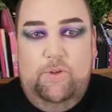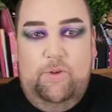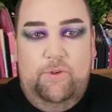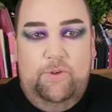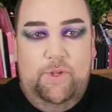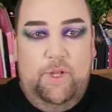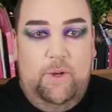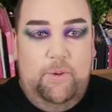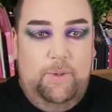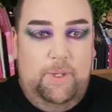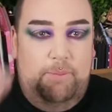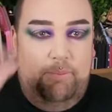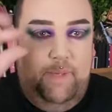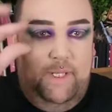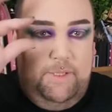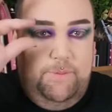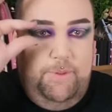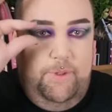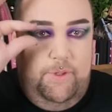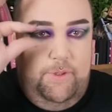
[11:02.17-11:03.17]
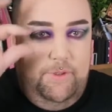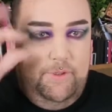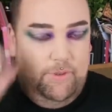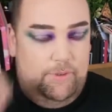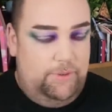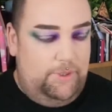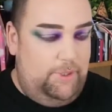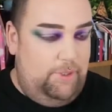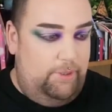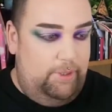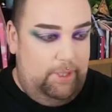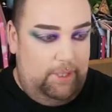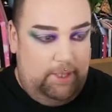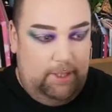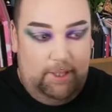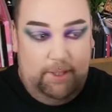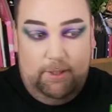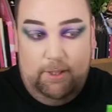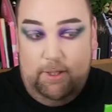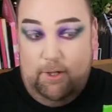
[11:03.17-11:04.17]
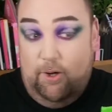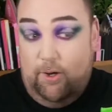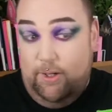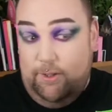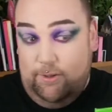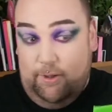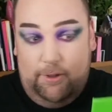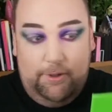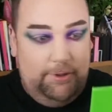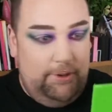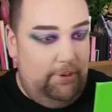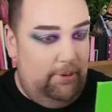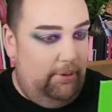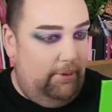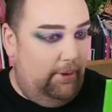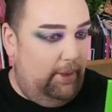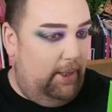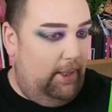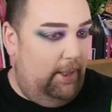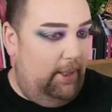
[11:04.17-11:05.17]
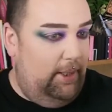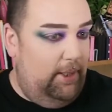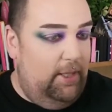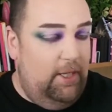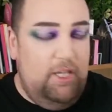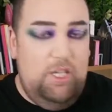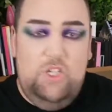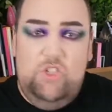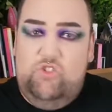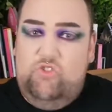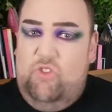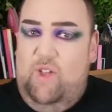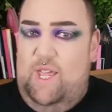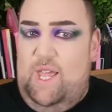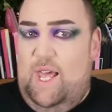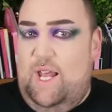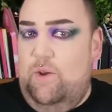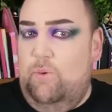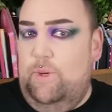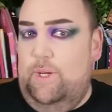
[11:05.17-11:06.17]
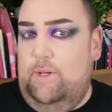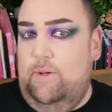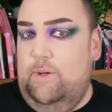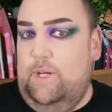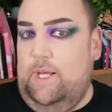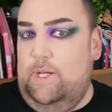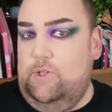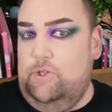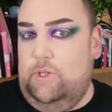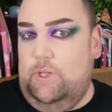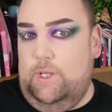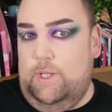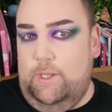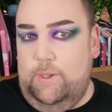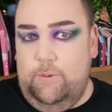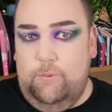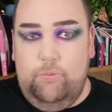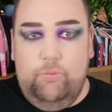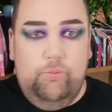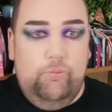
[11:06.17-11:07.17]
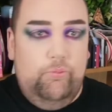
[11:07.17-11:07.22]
Although it makes my eyes look tiny, I do like it. It's a great Halloween look, actually.